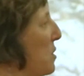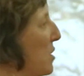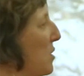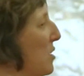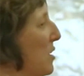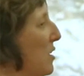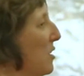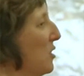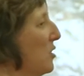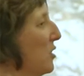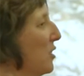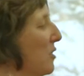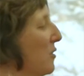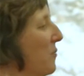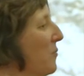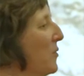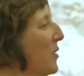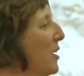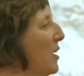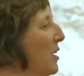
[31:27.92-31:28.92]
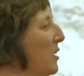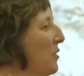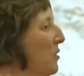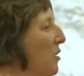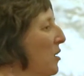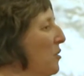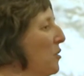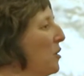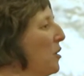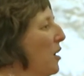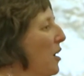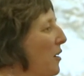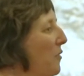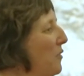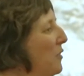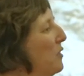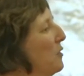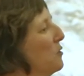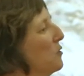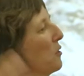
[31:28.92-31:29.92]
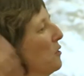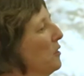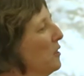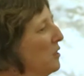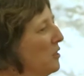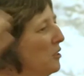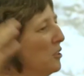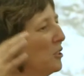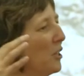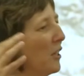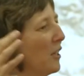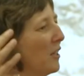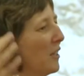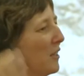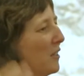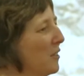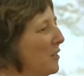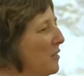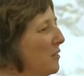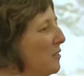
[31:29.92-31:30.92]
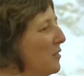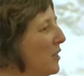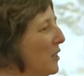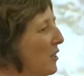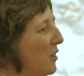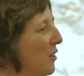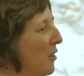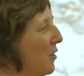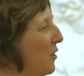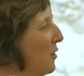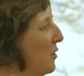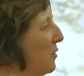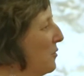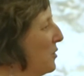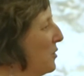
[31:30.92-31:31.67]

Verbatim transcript: plantation with all the coffee that's growing in the shade of all